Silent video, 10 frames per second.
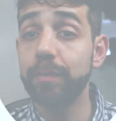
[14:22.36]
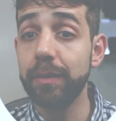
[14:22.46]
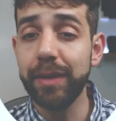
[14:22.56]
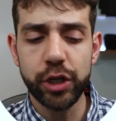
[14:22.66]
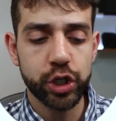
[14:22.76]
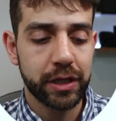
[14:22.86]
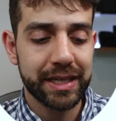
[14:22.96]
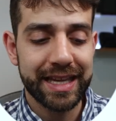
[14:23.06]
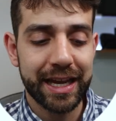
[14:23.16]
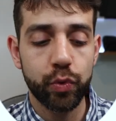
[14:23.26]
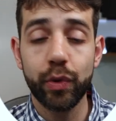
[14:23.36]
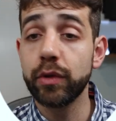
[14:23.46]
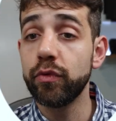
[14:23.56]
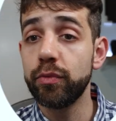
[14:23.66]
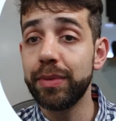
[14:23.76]
will be Immich, the second
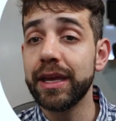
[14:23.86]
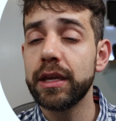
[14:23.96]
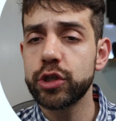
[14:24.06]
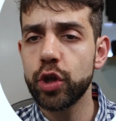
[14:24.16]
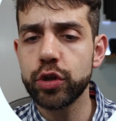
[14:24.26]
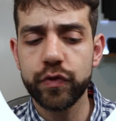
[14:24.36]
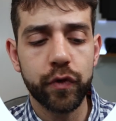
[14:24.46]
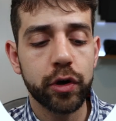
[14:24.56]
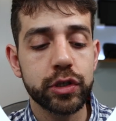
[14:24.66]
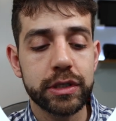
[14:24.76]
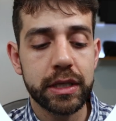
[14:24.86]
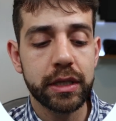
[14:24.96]
one will be Synology Photos,